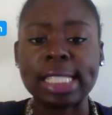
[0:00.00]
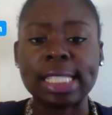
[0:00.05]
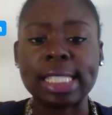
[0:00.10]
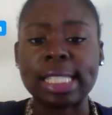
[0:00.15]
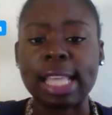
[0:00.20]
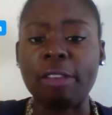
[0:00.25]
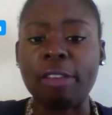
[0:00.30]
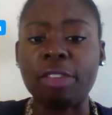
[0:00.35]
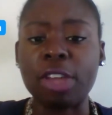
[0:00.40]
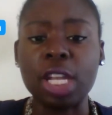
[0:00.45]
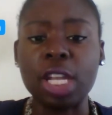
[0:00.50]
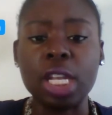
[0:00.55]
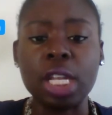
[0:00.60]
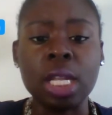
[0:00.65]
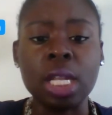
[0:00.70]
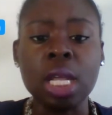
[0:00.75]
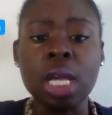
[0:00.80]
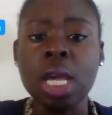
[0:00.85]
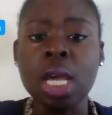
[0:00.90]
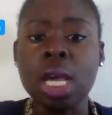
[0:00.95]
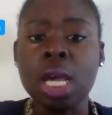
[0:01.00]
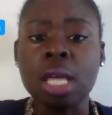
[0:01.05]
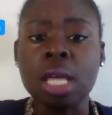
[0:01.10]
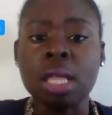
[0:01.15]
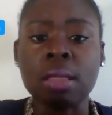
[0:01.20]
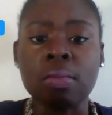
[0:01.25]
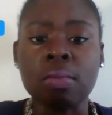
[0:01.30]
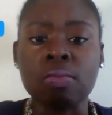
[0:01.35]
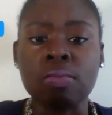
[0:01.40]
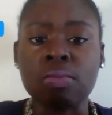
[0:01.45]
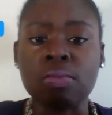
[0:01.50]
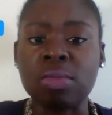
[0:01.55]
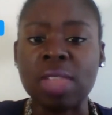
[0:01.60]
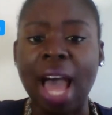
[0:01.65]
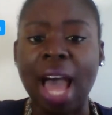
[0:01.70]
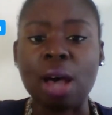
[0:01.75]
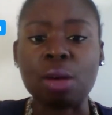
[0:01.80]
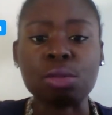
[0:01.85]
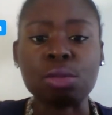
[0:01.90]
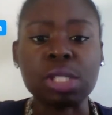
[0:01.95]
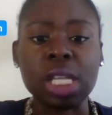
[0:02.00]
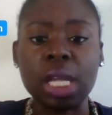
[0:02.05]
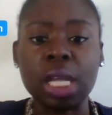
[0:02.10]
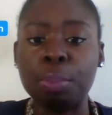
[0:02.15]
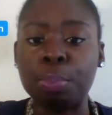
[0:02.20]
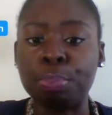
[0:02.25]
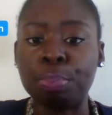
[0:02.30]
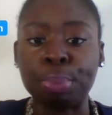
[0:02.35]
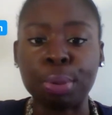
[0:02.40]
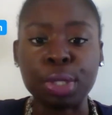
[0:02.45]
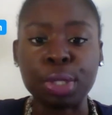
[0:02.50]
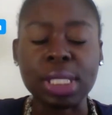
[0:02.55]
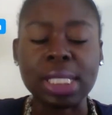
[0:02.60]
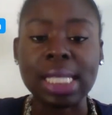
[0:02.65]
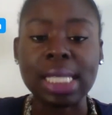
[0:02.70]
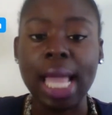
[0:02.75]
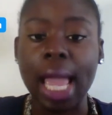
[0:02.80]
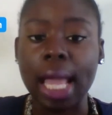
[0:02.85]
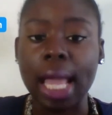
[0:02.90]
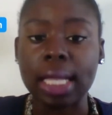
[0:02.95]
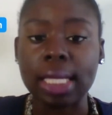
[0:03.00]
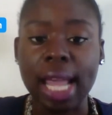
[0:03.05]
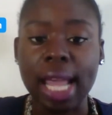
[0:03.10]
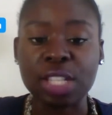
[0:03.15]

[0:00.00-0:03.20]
7,000%